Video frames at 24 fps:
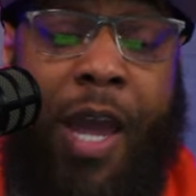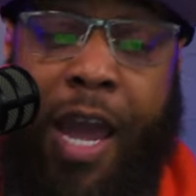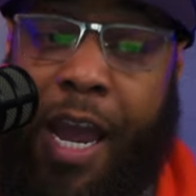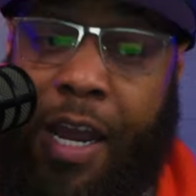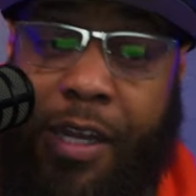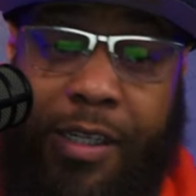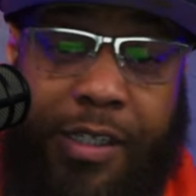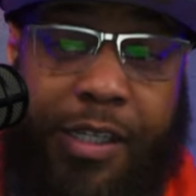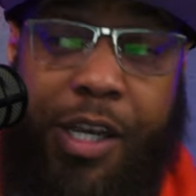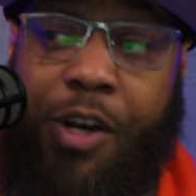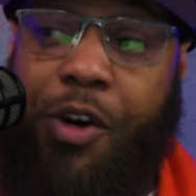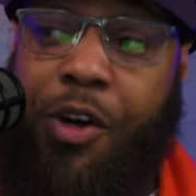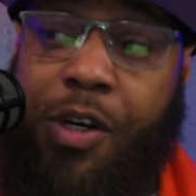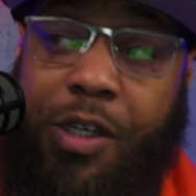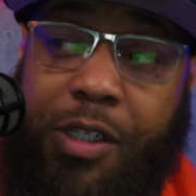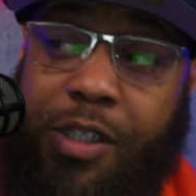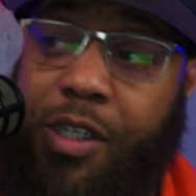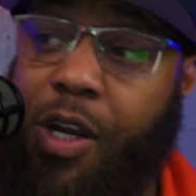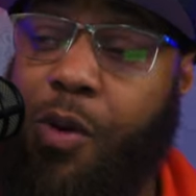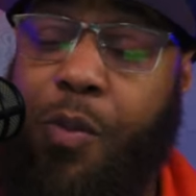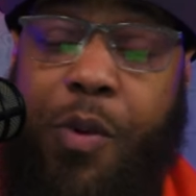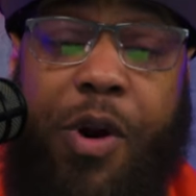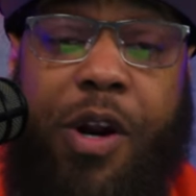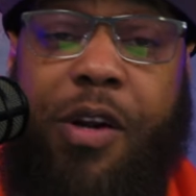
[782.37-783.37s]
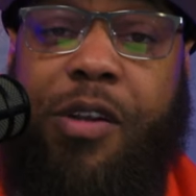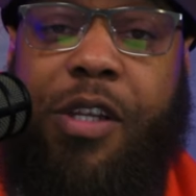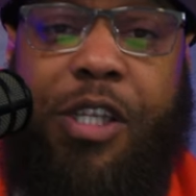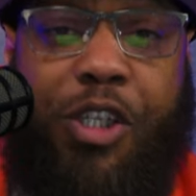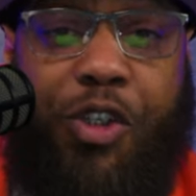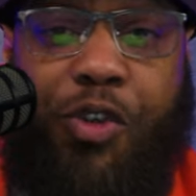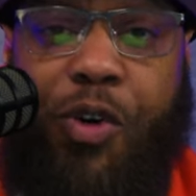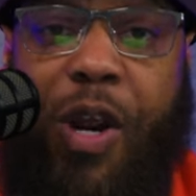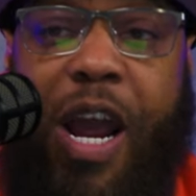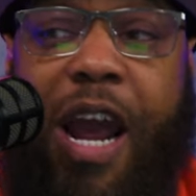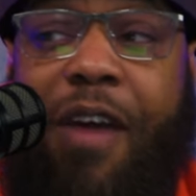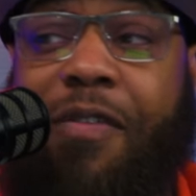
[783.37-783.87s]
a center in somewhere in this
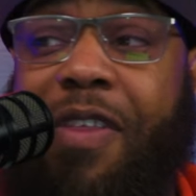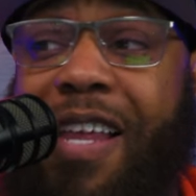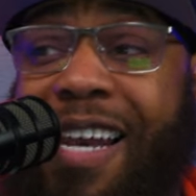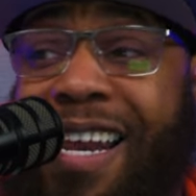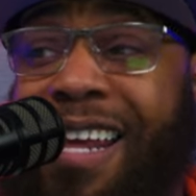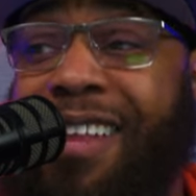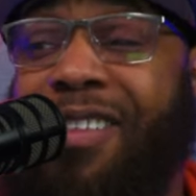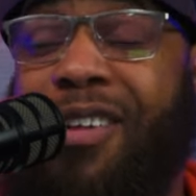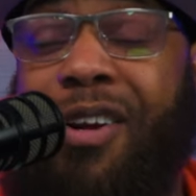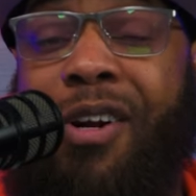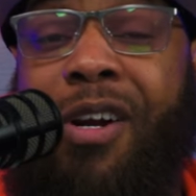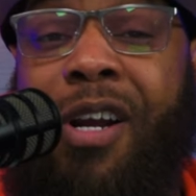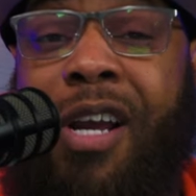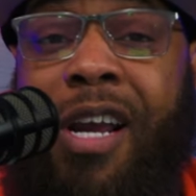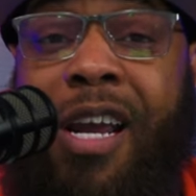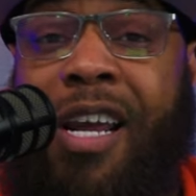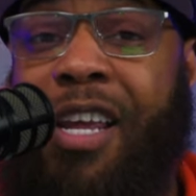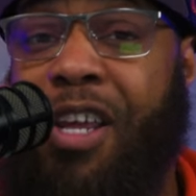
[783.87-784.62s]
draft that either